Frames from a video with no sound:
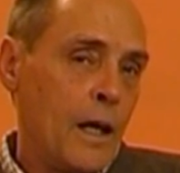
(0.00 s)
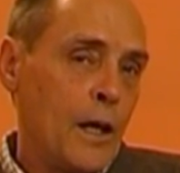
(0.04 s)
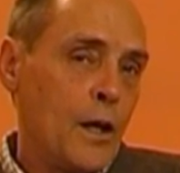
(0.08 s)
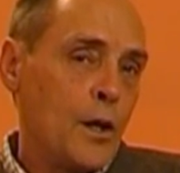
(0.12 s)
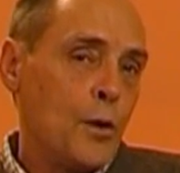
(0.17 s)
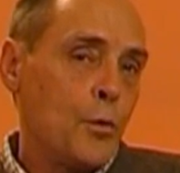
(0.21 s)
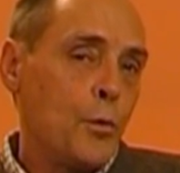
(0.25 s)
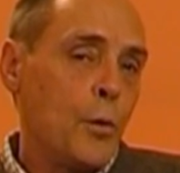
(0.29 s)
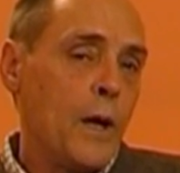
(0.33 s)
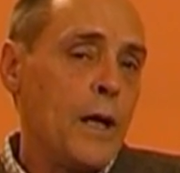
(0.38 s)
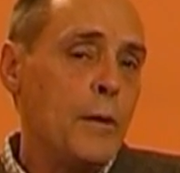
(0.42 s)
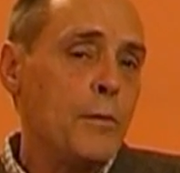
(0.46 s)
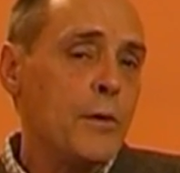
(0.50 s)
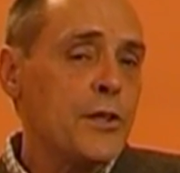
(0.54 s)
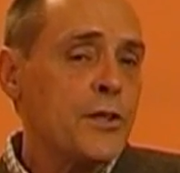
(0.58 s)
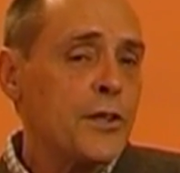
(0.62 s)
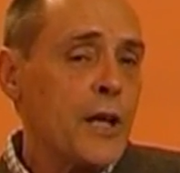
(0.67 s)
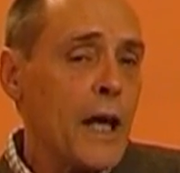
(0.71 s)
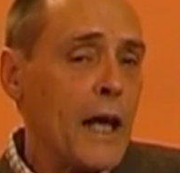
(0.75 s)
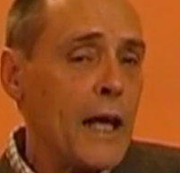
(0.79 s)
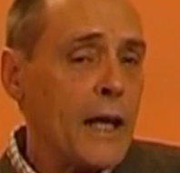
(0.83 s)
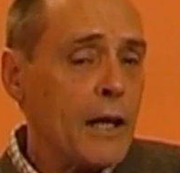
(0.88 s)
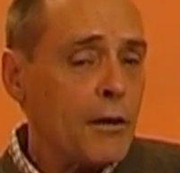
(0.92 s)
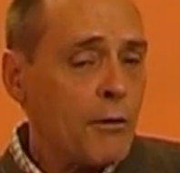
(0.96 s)
We would
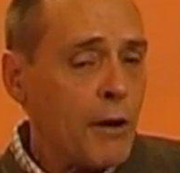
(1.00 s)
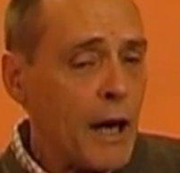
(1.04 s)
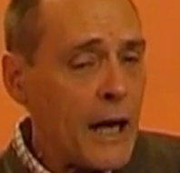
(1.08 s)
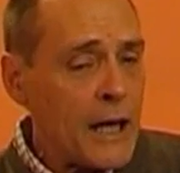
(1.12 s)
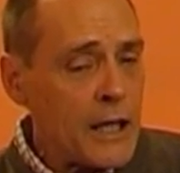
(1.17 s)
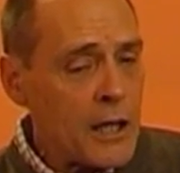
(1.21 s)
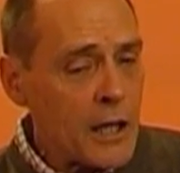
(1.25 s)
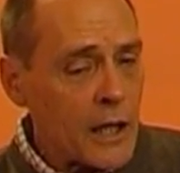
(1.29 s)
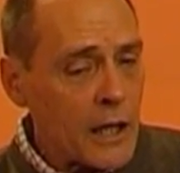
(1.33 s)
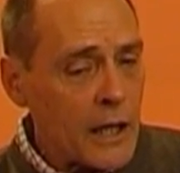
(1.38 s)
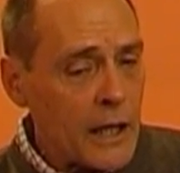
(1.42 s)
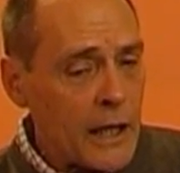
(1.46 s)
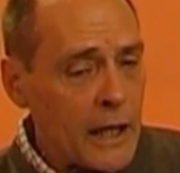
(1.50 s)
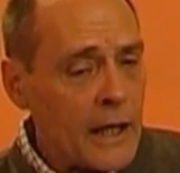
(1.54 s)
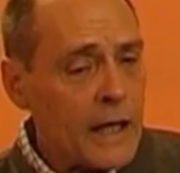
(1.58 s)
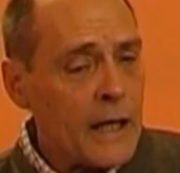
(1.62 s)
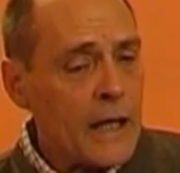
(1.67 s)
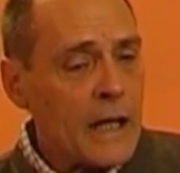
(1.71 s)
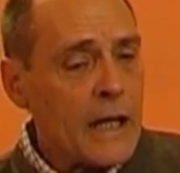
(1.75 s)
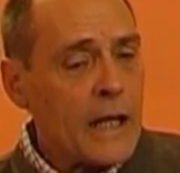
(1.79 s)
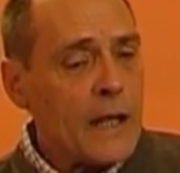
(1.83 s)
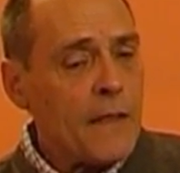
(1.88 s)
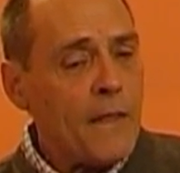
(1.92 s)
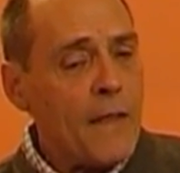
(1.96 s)
say cranially
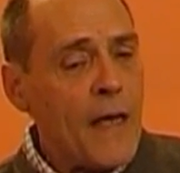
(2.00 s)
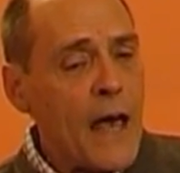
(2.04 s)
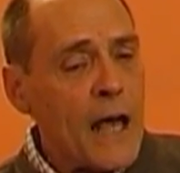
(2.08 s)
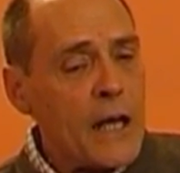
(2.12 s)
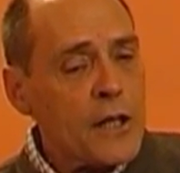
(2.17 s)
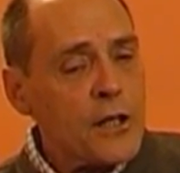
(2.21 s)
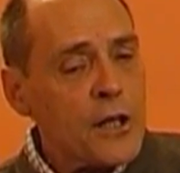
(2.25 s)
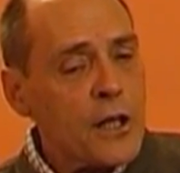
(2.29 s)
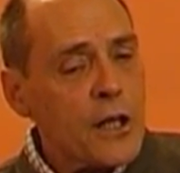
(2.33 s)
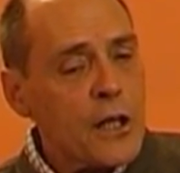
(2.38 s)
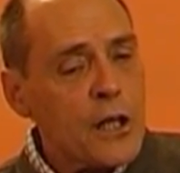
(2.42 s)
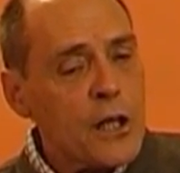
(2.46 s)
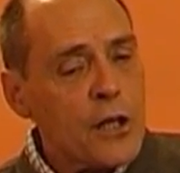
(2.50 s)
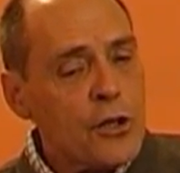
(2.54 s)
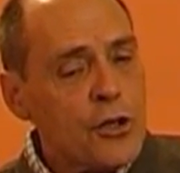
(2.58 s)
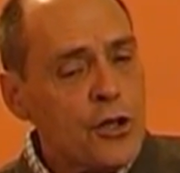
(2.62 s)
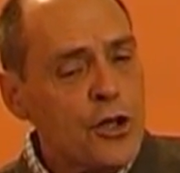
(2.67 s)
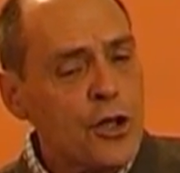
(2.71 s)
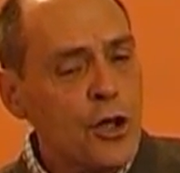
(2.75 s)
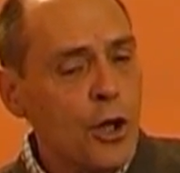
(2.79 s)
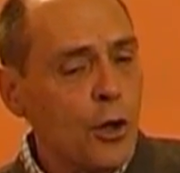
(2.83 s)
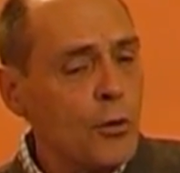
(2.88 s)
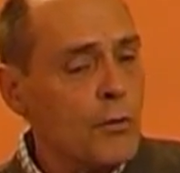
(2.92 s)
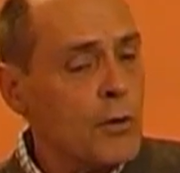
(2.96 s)
that
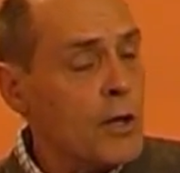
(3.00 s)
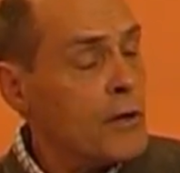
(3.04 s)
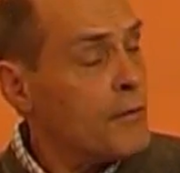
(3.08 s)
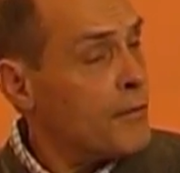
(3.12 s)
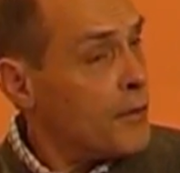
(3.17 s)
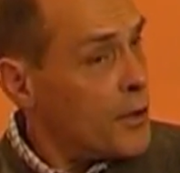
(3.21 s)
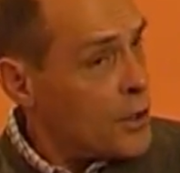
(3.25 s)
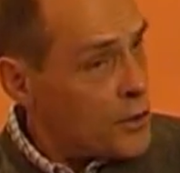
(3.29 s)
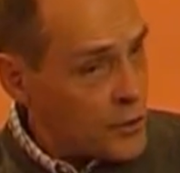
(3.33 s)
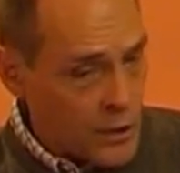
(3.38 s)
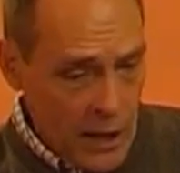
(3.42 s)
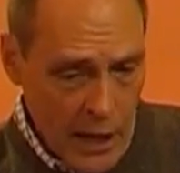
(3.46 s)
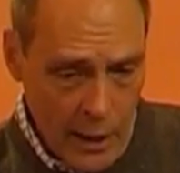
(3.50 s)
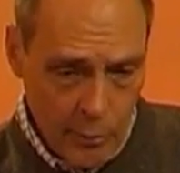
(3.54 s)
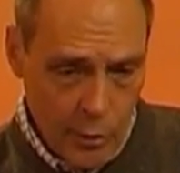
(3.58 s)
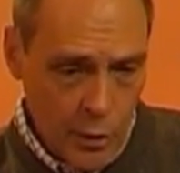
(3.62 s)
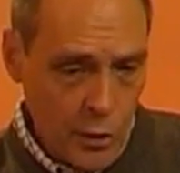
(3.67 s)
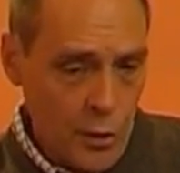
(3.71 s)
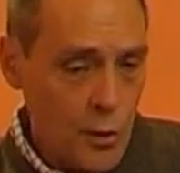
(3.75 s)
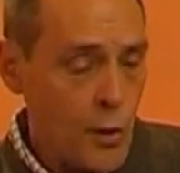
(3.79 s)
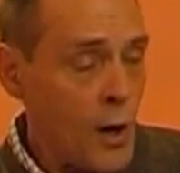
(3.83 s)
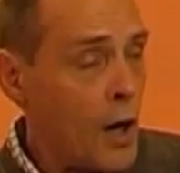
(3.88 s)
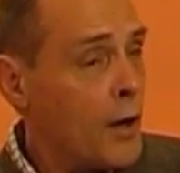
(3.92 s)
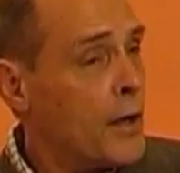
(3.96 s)
children, for example,
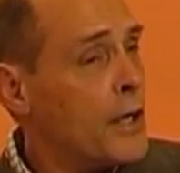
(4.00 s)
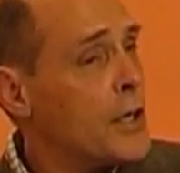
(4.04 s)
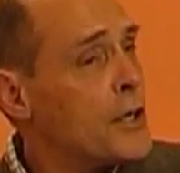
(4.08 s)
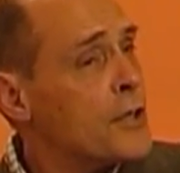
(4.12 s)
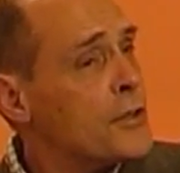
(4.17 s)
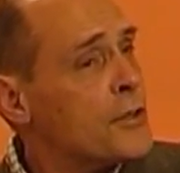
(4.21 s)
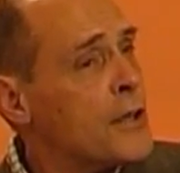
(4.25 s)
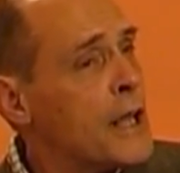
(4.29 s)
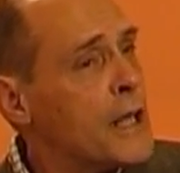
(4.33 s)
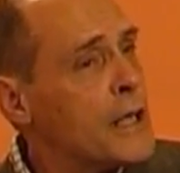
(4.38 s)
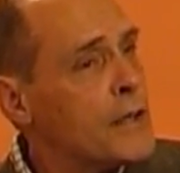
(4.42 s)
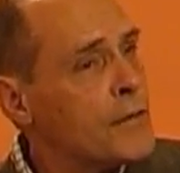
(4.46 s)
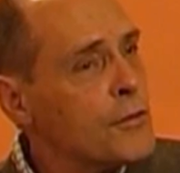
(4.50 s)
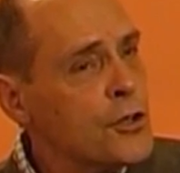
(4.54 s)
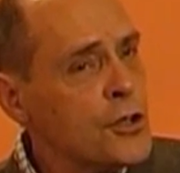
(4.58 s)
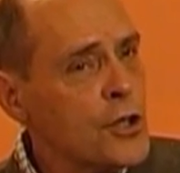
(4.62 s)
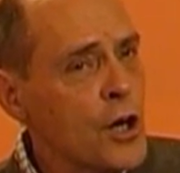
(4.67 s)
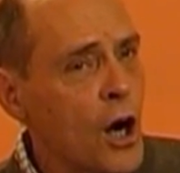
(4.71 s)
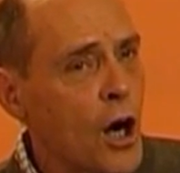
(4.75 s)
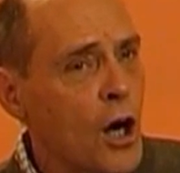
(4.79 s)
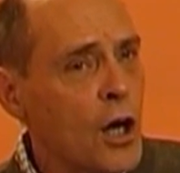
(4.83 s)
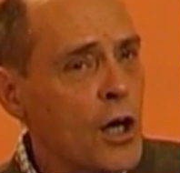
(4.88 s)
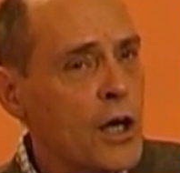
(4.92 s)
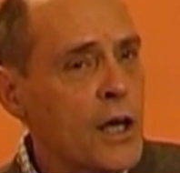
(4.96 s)
who are in a state of
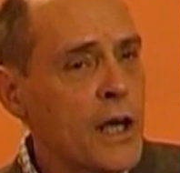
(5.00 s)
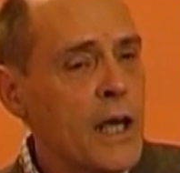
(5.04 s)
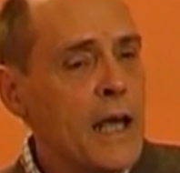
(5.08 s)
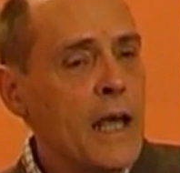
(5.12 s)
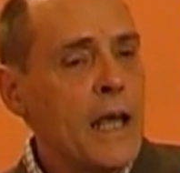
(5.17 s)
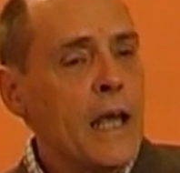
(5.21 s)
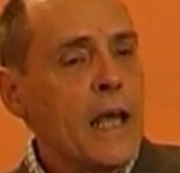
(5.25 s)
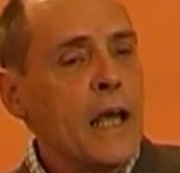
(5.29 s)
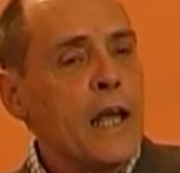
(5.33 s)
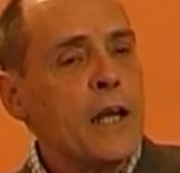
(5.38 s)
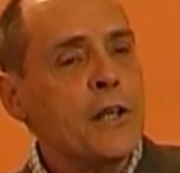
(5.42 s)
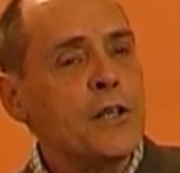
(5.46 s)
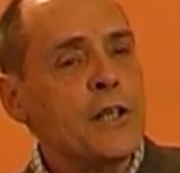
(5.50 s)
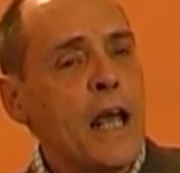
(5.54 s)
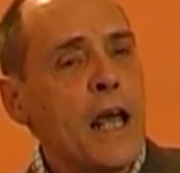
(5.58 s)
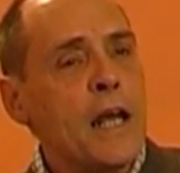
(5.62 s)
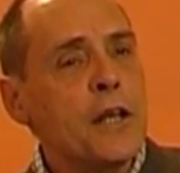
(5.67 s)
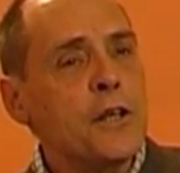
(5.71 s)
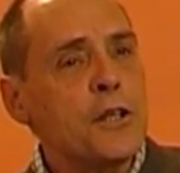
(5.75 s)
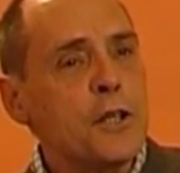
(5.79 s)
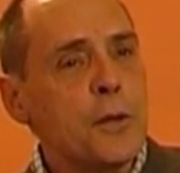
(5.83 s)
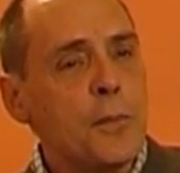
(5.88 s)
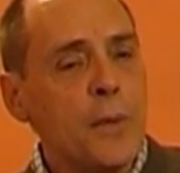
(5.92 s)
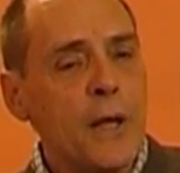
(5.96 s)
shock tend
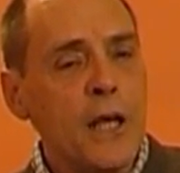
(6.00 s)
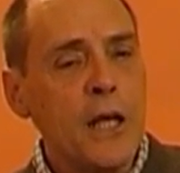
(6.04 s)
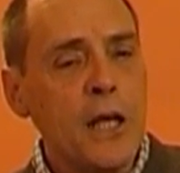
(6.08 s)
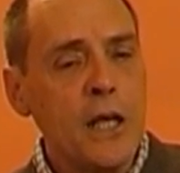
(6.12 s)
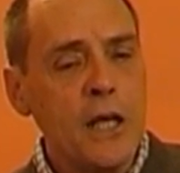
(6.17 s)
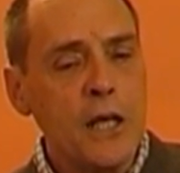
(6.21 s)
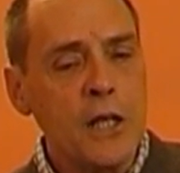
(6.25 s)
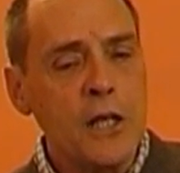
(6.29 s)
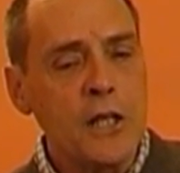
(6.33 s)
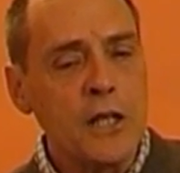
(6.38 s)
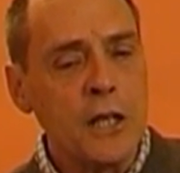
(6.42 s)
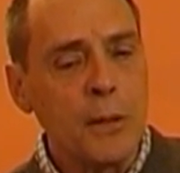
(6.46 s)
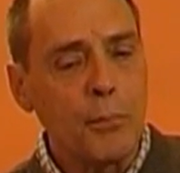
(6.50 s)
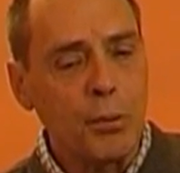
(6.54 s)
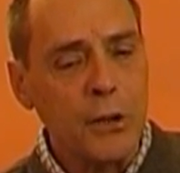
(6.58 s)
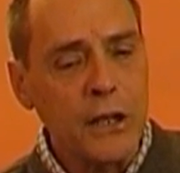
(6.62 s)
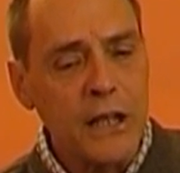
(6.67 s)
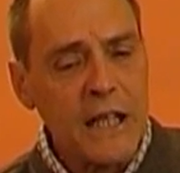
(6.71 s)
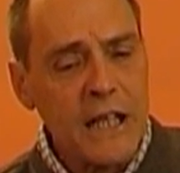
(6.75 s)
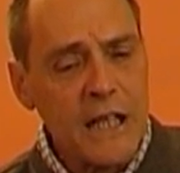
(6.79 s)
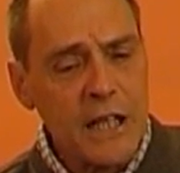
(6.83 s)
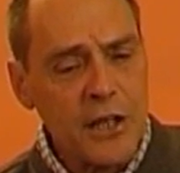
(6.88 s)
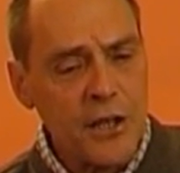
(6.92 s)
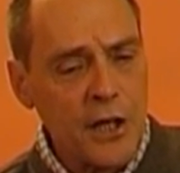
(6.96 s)
to be
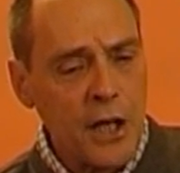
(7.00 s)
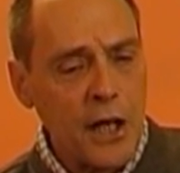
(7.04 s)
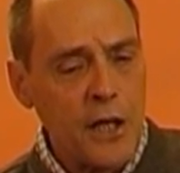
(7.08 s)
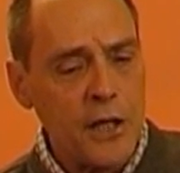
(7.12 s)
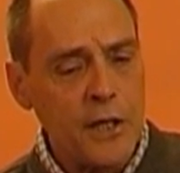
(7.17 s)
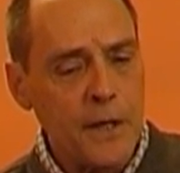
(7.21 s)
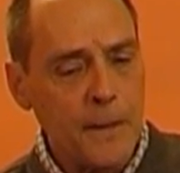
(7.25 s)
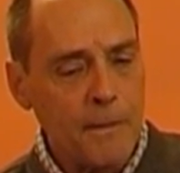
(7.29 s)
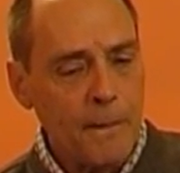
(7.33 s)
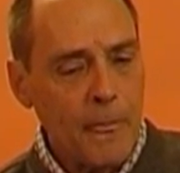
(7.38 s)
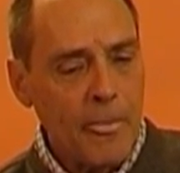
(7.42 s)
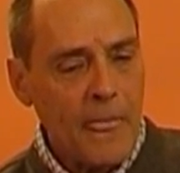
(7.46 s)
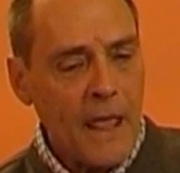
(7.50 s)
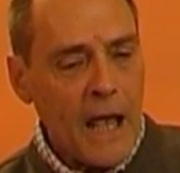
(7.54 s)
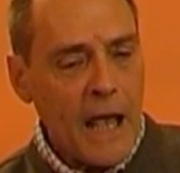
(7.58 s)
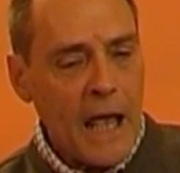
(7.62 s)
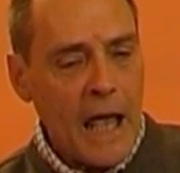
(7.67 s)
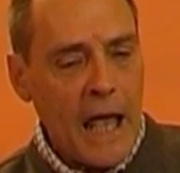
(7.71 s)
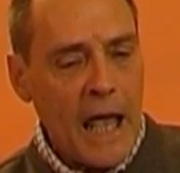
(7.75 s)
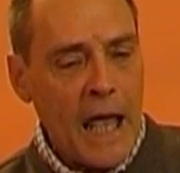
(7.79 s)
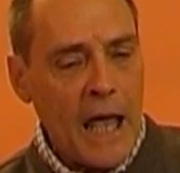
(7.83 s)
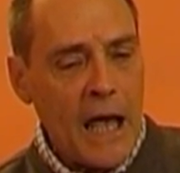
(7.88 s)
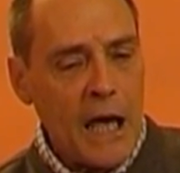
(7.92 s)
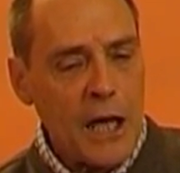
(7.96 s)
depleted
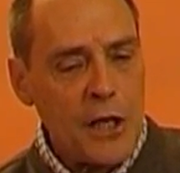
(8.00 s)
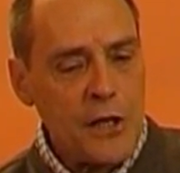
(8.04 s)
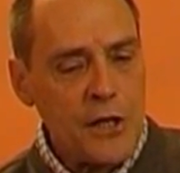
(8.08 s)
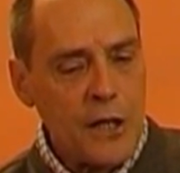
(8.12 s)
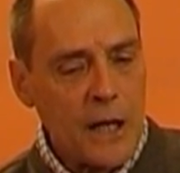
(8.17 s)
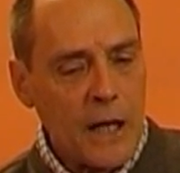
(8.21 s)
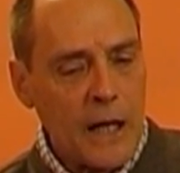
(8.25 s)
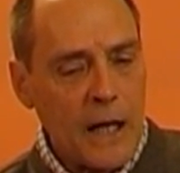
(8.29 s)
and